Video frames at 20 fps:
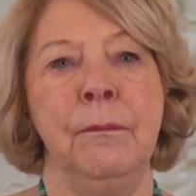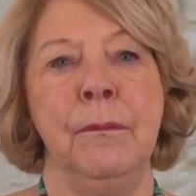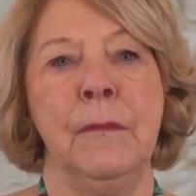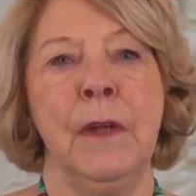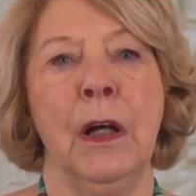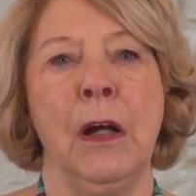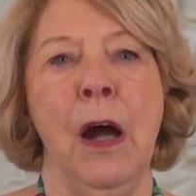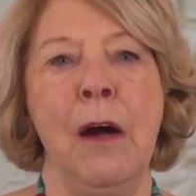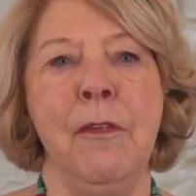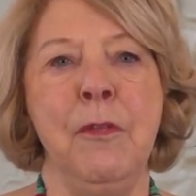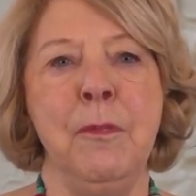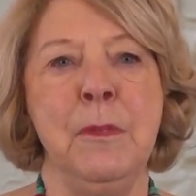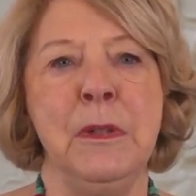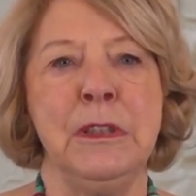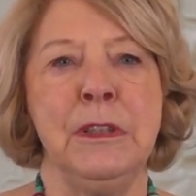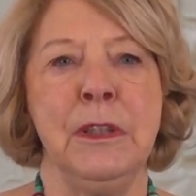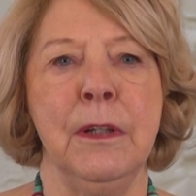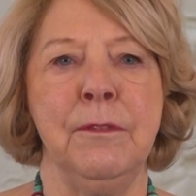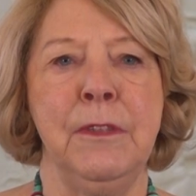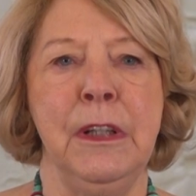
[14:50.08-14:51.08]
The
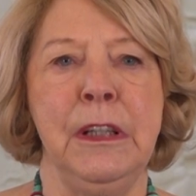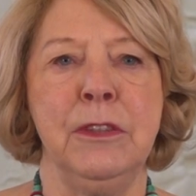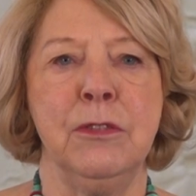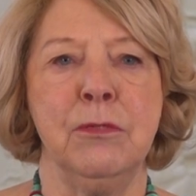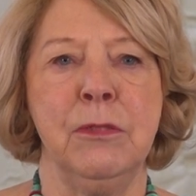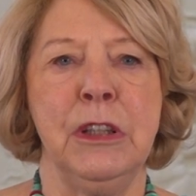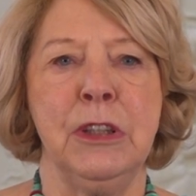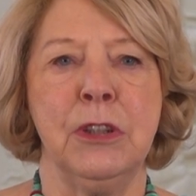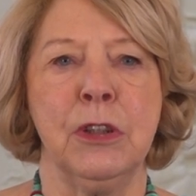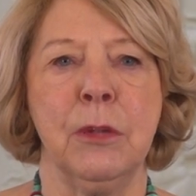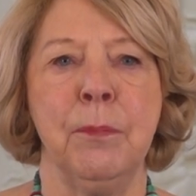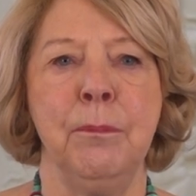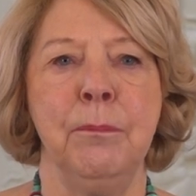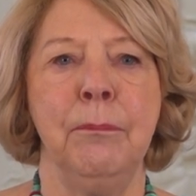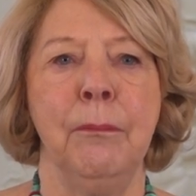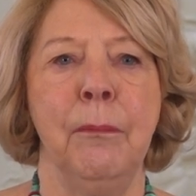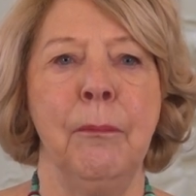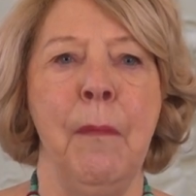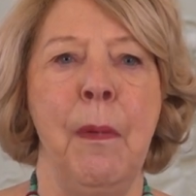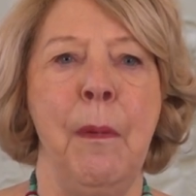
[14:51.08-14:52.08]
governments of these rich
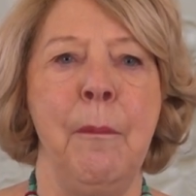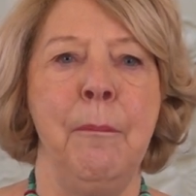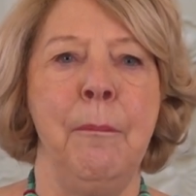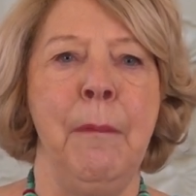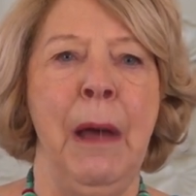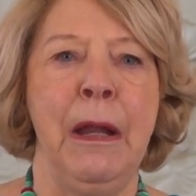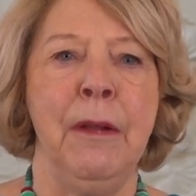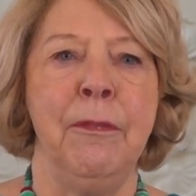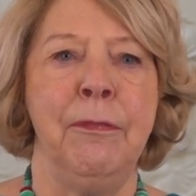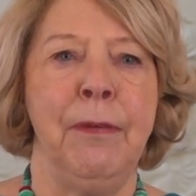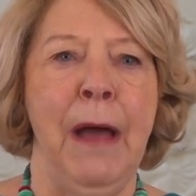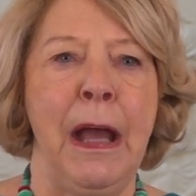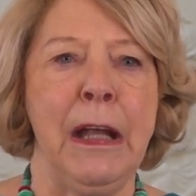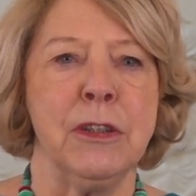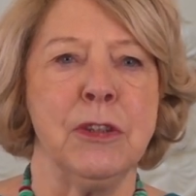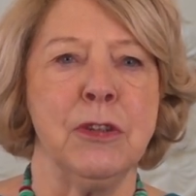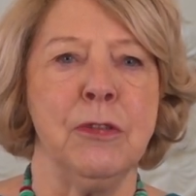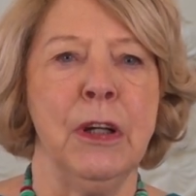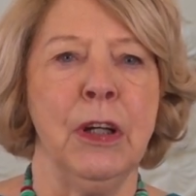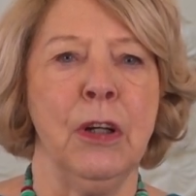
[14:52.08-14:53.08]

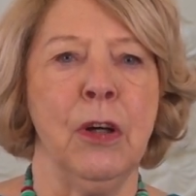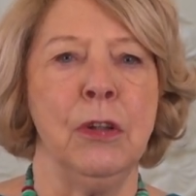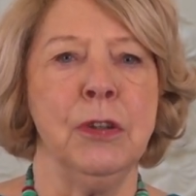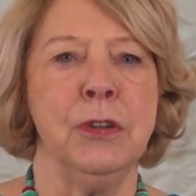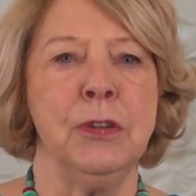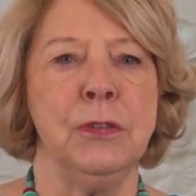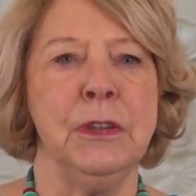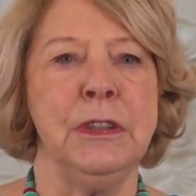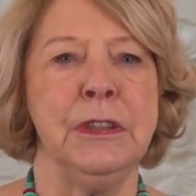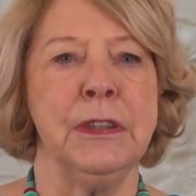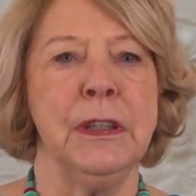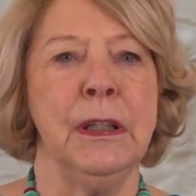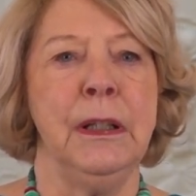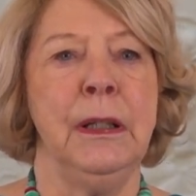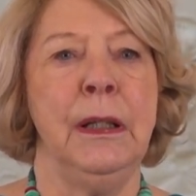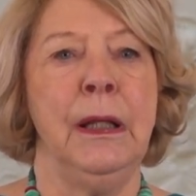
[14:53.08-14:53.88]
manufacturing countries